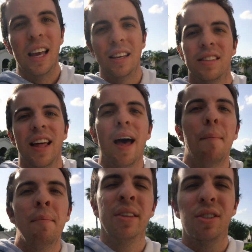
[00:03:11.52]
is that
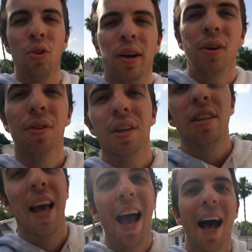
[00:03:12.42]
mental
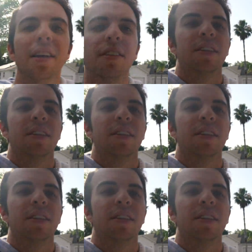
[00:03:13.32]
illness has